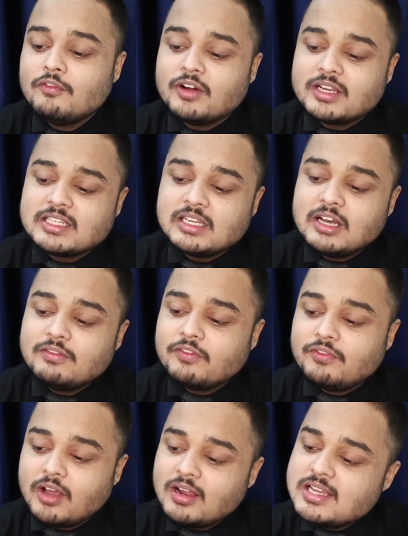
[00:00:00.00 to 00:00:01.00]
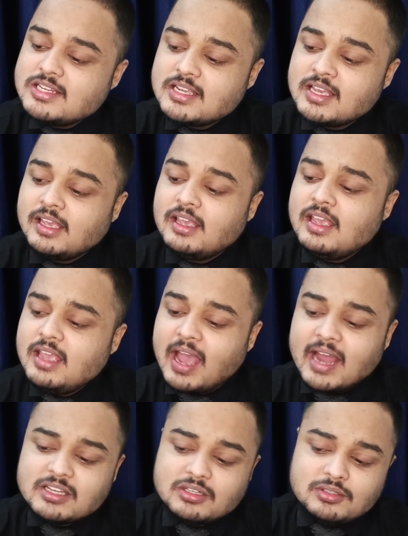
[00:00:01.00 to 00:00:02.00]
For his love of knowledge,
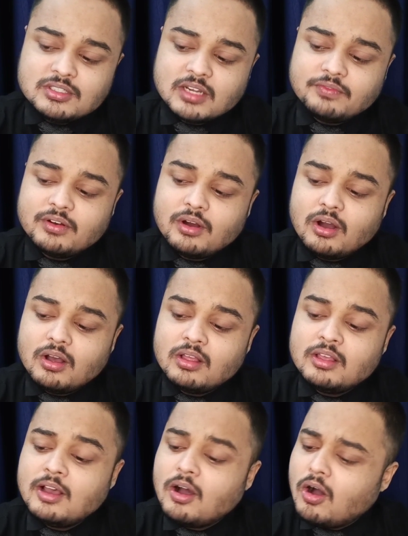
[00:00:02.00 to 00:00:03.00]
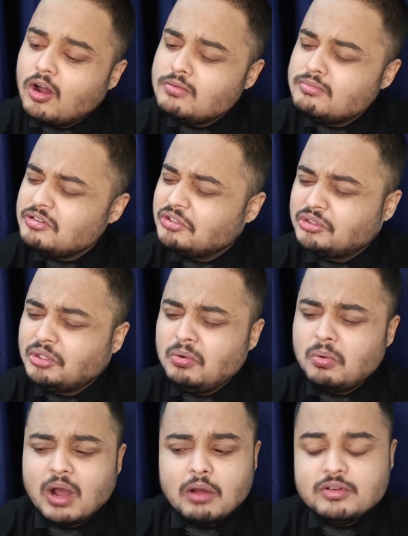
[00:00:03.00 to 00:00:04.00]
he had to suffer almost
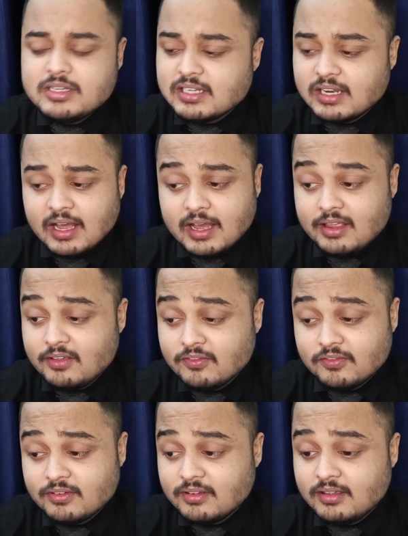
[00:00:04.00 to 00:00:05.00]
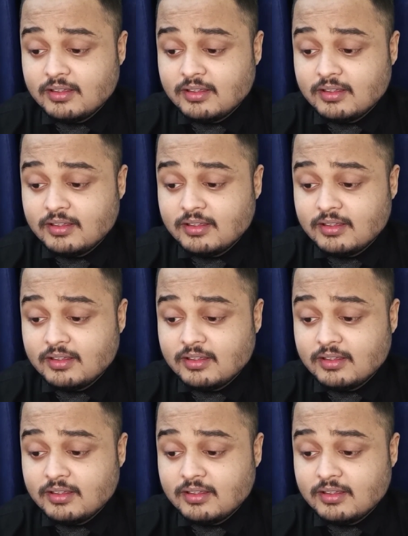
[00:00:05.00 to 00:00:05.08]
throughout his life.